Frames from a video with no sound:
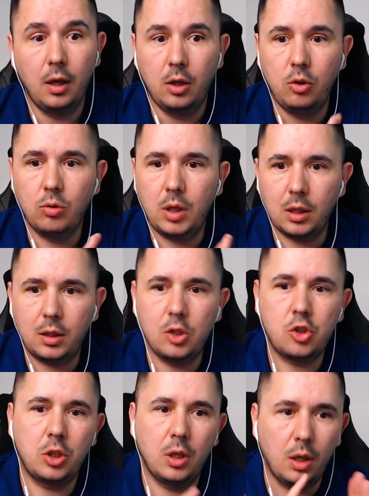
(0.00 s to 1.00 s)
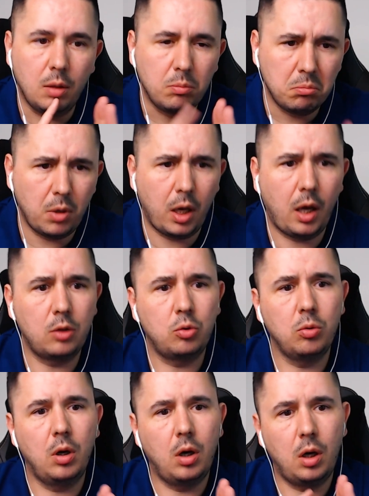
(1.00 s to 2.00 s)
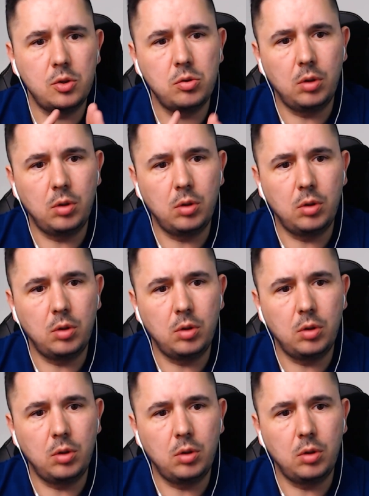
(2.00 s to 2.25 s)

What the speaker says: you'll get each day add to carts,